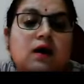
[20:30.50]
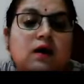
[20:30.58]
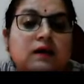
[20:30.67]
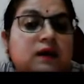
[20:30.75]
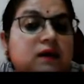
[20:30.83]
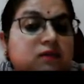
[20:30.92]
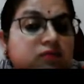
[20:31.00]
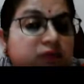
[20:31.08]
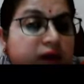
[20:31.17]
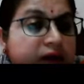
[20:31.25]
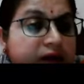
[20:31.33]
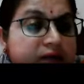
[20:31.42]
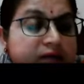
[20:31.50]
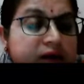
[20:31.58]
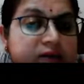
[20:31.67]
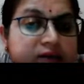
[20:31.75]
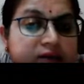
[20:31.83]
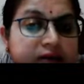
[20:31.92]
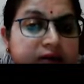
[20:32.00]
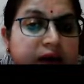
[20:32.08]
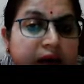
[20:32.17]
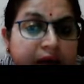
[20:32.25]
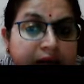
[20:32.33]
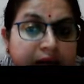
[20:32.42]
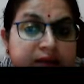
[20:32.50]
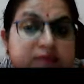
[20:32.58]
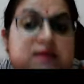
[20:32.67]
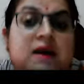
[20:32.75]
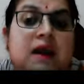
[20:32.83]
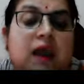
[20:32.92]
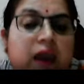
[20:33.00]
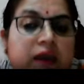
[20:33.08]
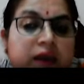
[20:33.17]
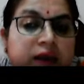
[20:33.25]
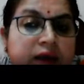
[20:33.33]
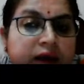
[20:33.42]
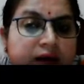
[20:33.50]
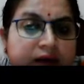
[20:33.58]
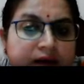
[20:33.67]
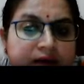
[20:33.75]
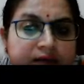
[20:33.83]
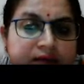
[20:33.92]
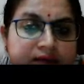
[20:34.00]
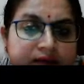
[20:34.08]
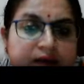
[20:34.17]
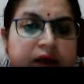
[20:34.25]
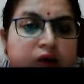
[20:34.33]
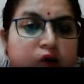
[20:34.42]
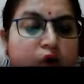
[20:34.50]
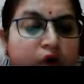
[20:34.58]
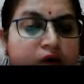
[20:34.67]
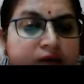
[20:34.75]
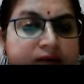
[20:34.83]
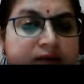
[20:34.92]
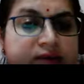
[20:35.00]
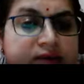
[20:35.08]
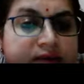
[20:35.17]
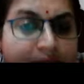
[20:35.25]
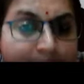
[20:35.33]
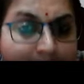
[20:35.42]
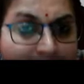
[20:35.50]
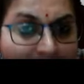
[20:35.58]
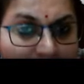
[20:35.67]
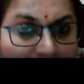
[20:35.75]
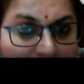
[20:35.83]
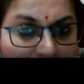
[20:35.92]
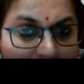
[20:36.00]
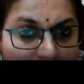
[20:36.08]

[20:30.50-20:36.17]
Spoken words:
they define disaster as any occurrence that causes damage,